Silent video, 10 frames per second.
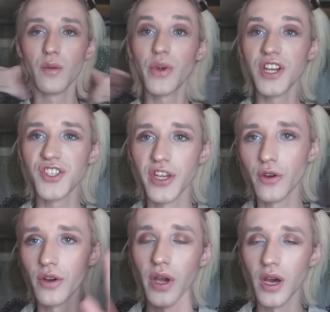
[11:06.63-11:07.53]
British
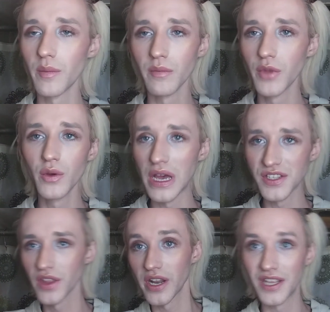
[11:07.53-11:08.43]
singer, who has
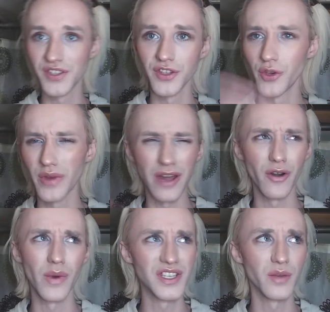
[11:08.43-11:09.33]
a lot of hits in the UK. I don't
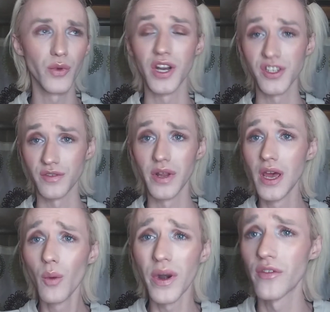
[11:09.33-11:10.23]
know why I said British and
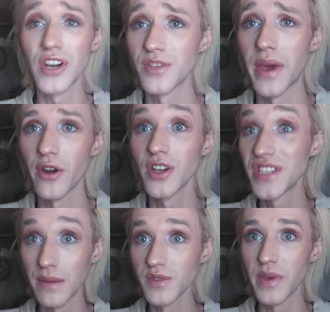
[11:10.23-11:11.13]
whatever. It doesn't matter.
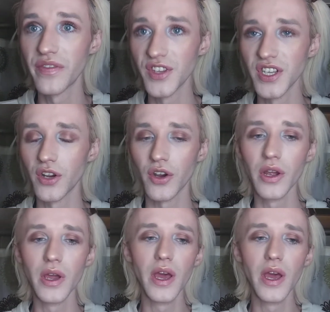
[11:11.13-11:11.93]
Sam Smith, the singer...